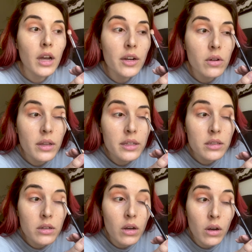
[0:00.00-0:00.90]
I don't like
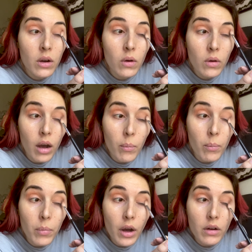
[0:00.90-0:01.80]
to go
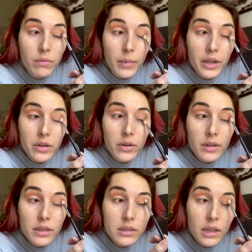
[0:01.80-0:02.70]
above my
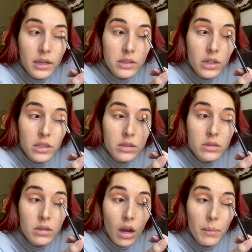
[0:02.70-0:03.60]
crease. I just
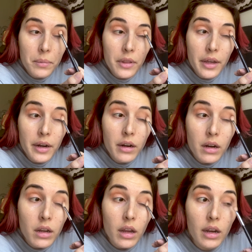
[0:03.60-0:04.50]
stop there.
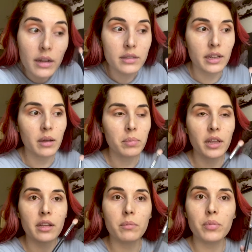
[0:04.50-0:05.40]
And I stamp
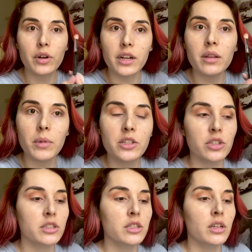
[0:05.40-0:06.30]
like pretty much
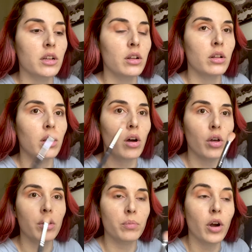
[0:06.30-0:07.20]
until
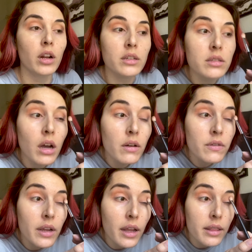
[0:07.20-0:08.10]
all the product's off,
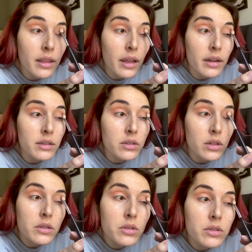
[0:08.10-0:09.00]
and then I
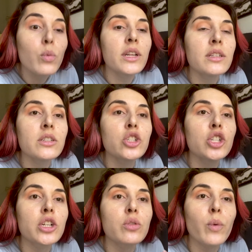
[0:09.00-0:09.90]
start to do some
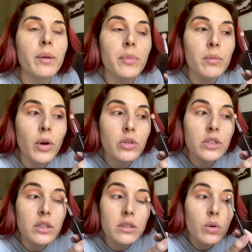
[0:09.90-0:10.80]
windshield wiper
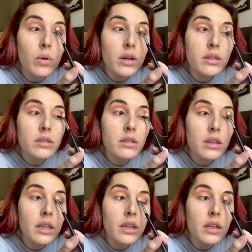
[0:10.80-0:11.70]
motions towards
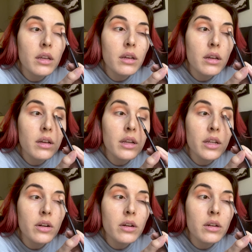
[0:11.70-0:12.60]
the
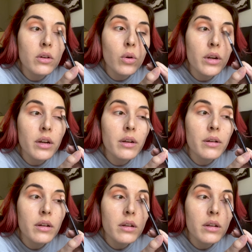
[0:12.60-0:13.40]
inner corner.